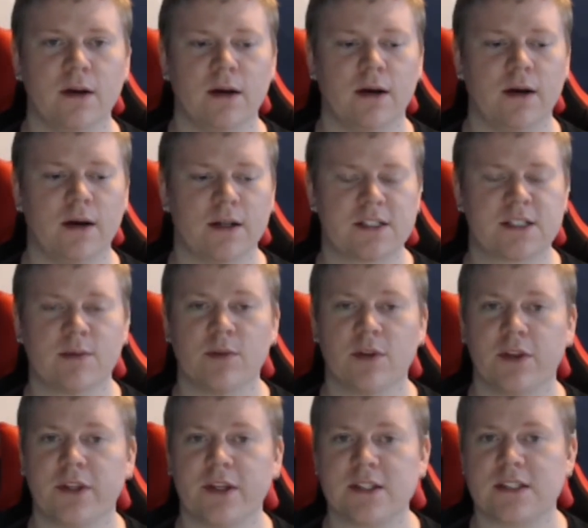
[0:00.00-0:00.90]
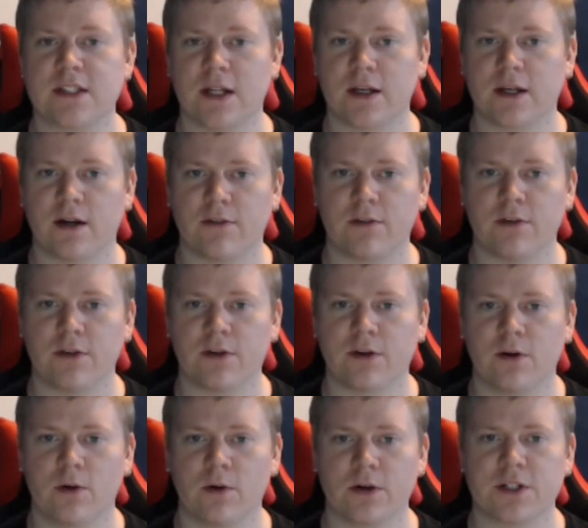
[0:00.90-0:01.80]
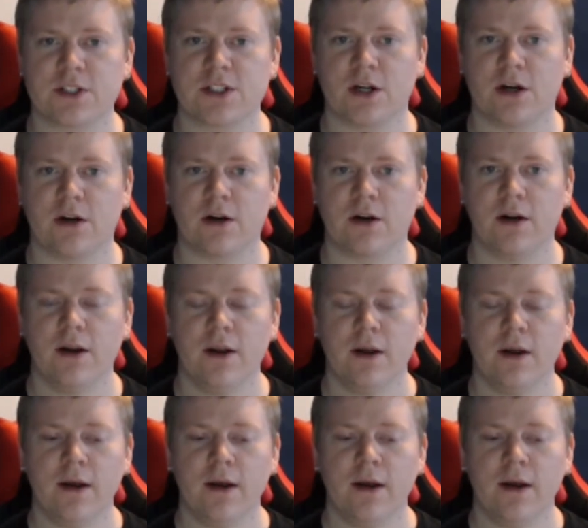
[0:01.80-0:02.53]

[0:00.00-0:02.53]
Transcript: Uh, some of the things that I cover in the course are